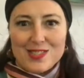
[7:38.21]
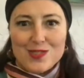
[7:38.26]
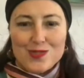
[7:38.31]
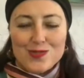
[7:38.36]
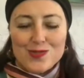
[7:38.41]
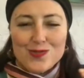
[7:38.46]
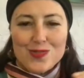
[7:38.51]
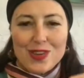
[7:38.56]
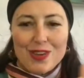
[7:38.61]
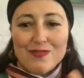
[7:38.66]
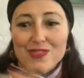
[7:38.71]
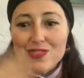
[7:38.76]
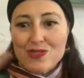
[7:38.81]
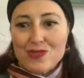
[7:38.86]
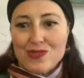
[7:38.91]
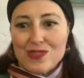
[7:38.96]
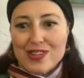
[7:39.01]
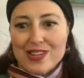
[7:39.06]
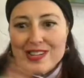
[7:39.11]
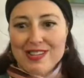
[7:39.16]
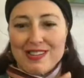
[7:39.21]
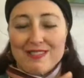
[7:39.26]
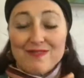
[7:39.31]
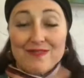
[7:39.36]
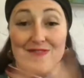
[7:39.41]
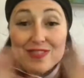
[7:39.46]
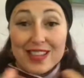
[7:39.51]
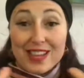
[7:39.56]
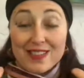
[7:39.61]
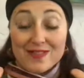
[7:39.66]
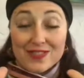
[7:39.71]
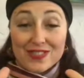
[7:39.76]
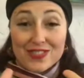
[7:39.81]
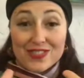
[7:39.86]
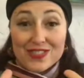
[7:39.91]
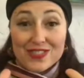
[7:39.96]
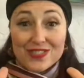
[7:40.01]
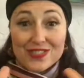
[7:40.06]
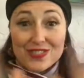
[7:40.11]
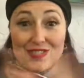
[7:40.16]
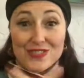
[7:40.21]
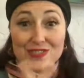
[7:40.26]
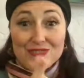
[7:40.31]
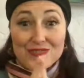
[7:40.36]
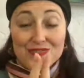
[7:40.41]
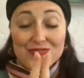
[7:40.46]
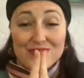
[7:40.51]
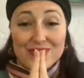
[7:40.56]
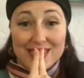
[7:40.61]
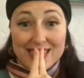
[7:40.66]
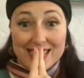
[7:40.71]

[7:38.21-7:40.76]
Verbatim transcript: to of story of flavor to